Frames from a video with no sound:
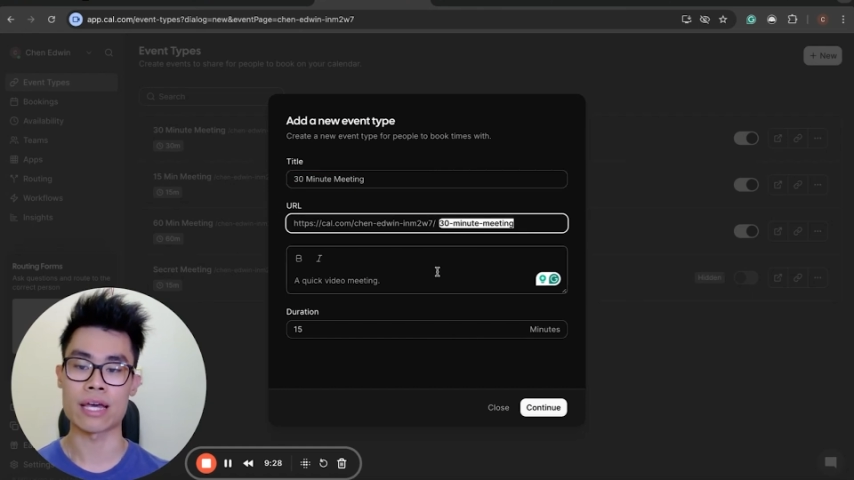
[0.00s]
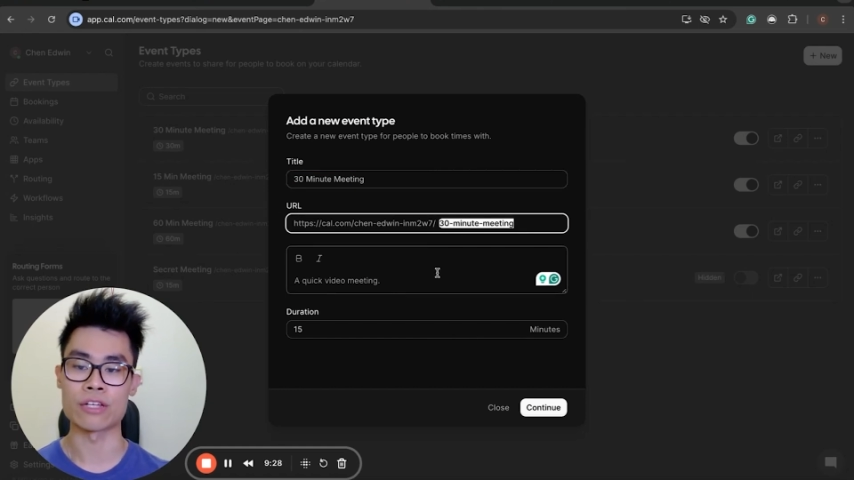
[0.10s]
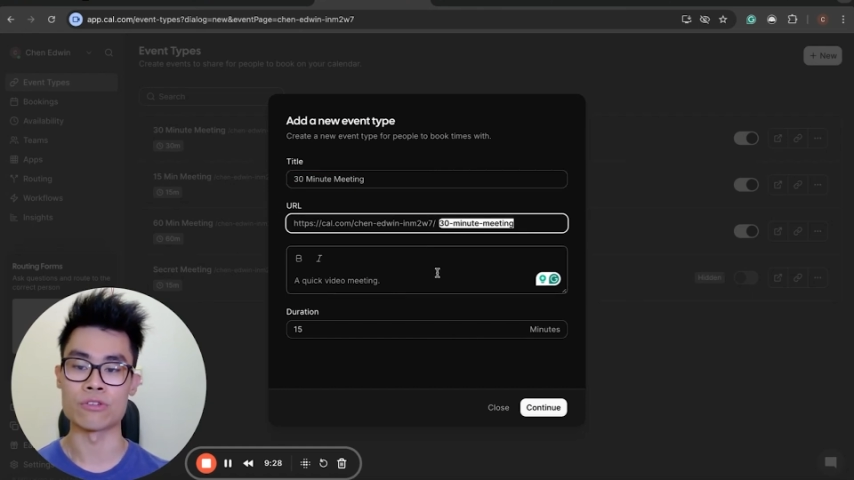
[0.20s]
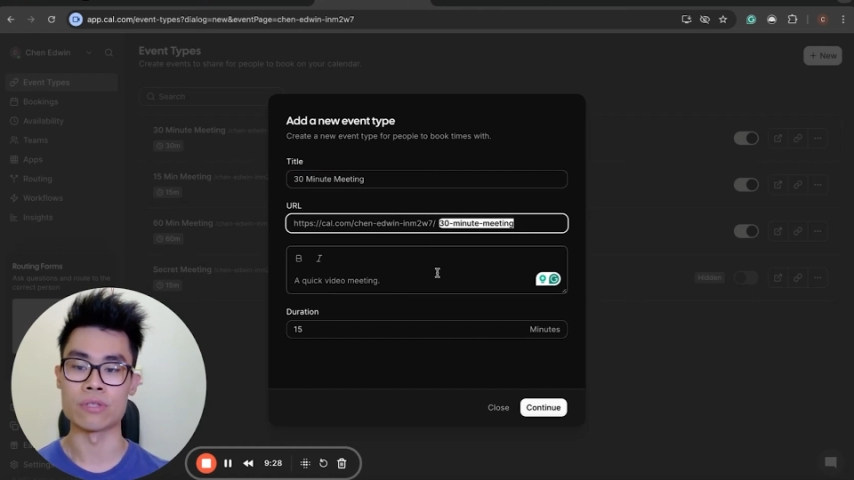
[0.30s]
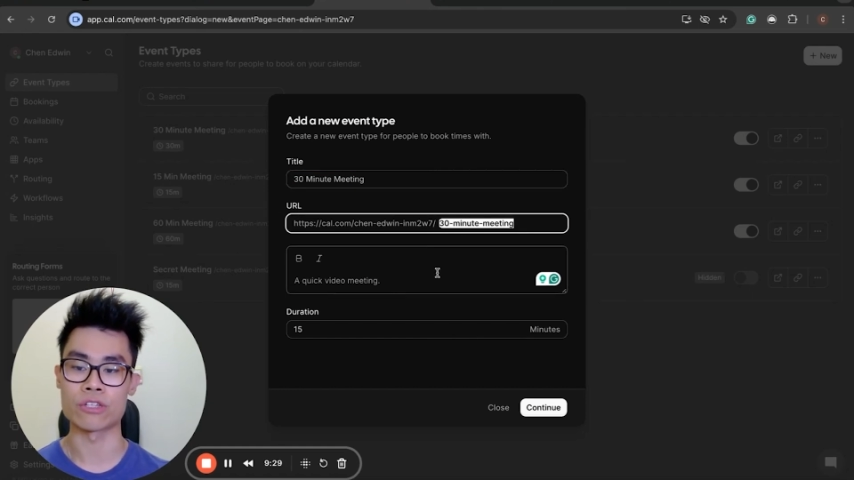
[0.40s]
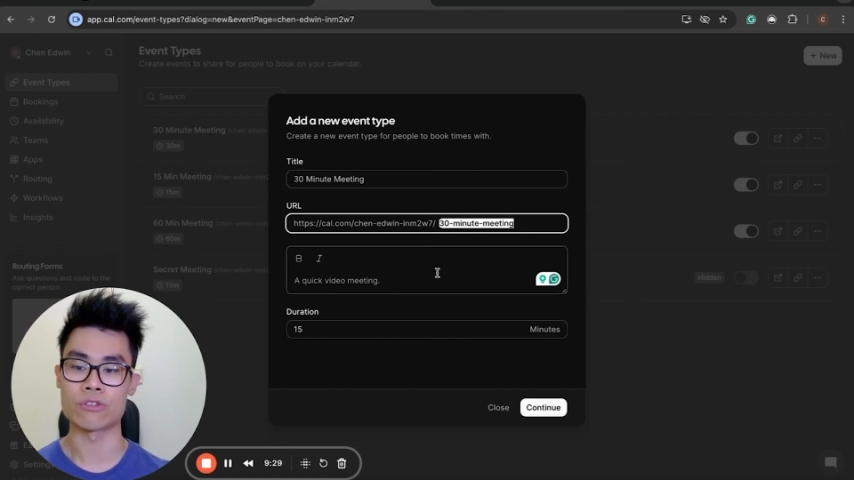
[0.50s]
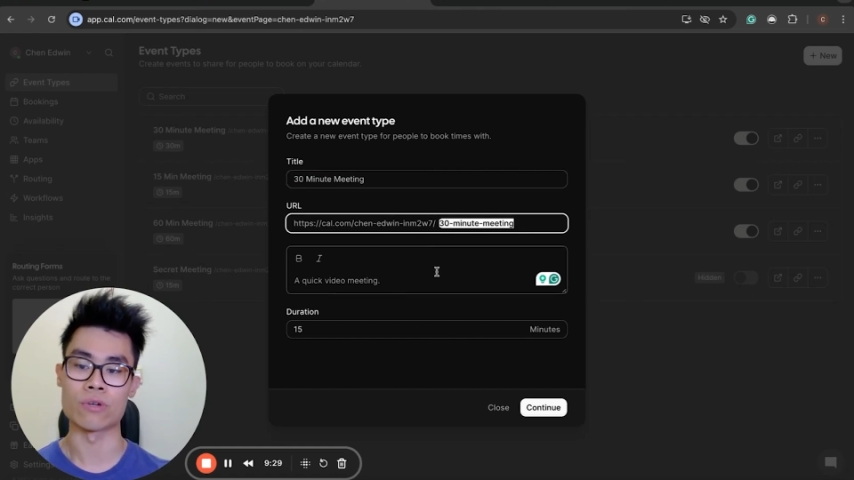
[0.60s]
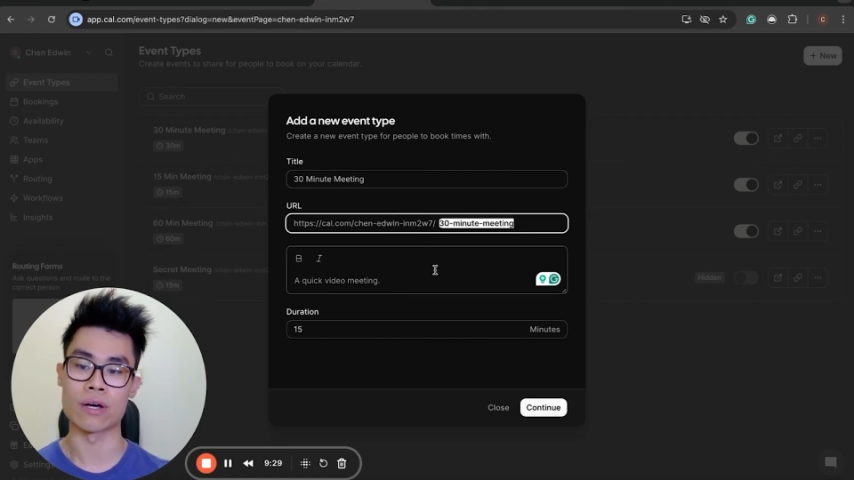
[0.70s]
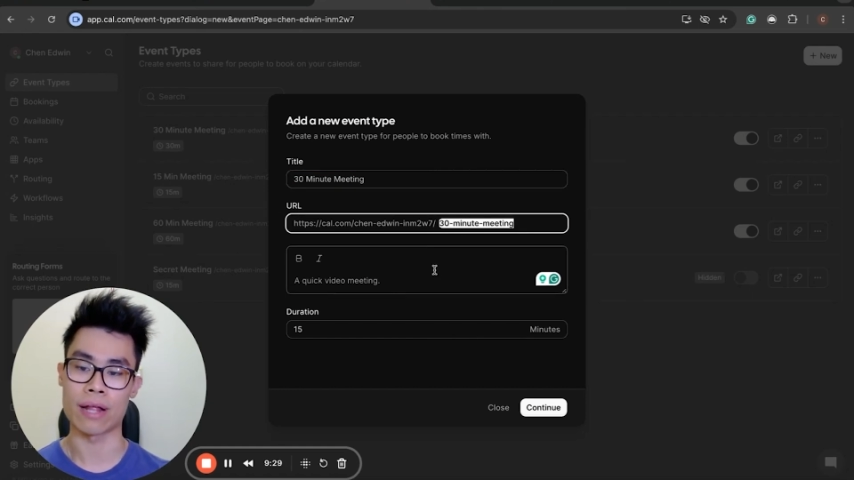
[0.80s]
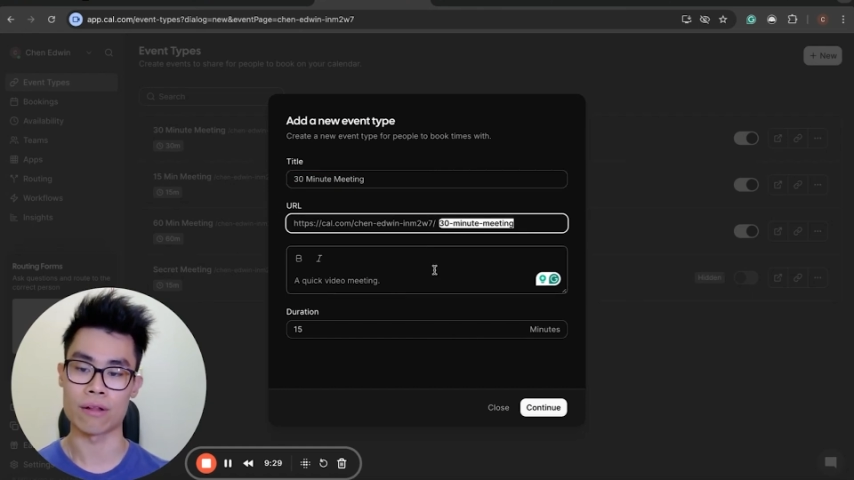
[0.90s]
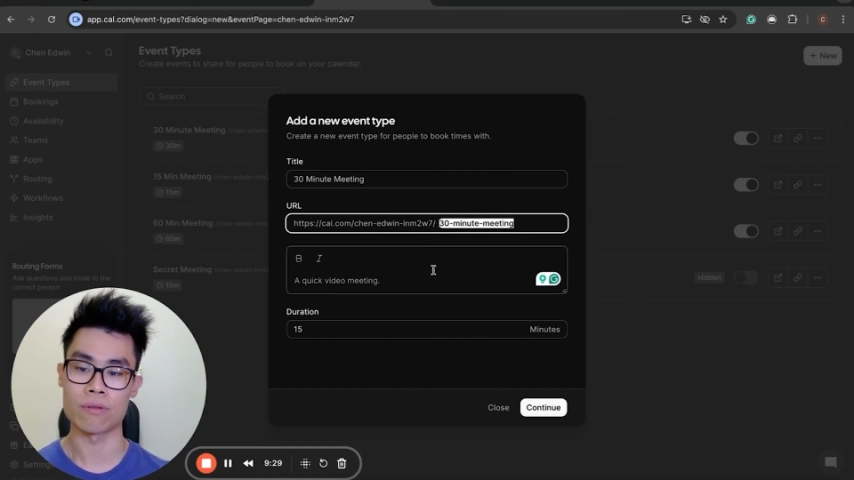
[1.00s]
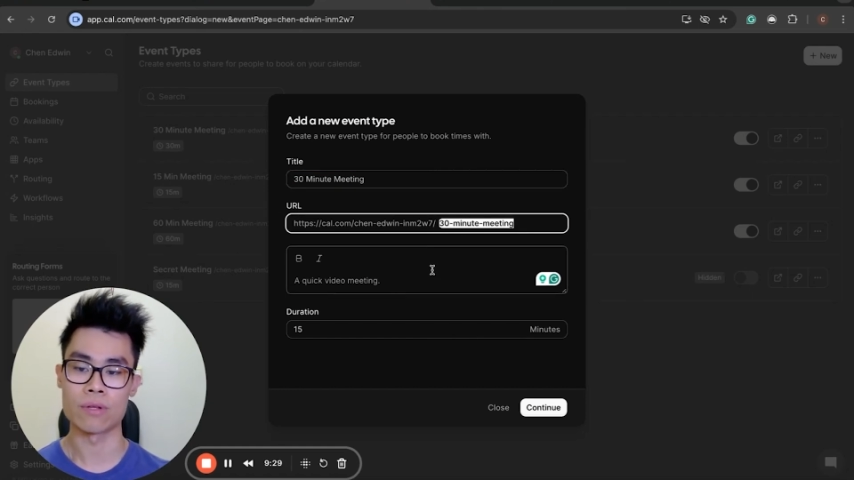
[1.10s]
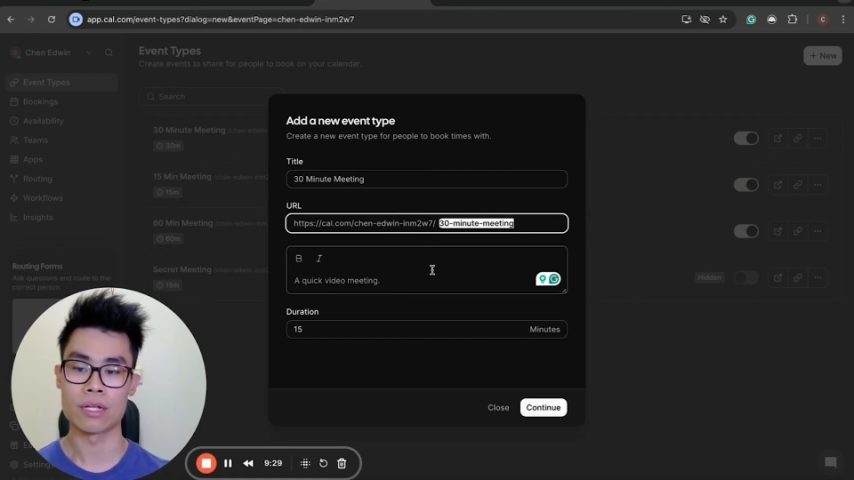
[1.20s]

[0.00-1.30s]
a unique URL.